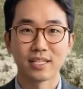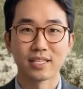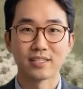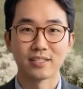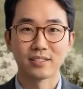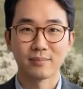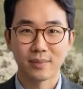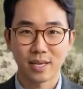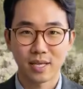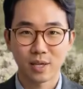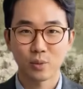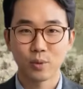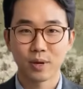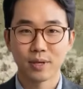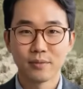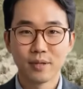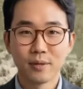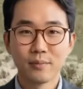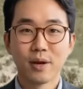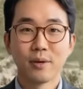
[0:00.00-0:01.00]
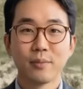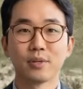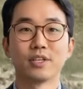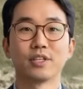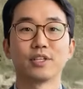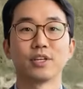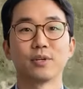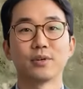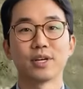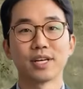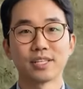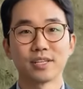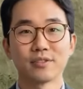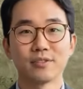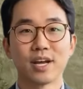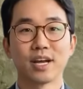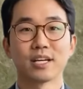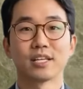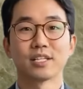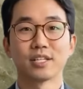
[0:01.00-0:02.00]
Fire erupts around the column,
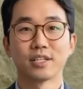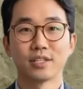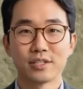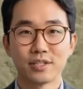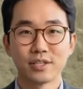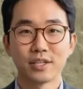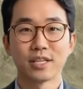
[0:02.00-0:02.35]
but lacking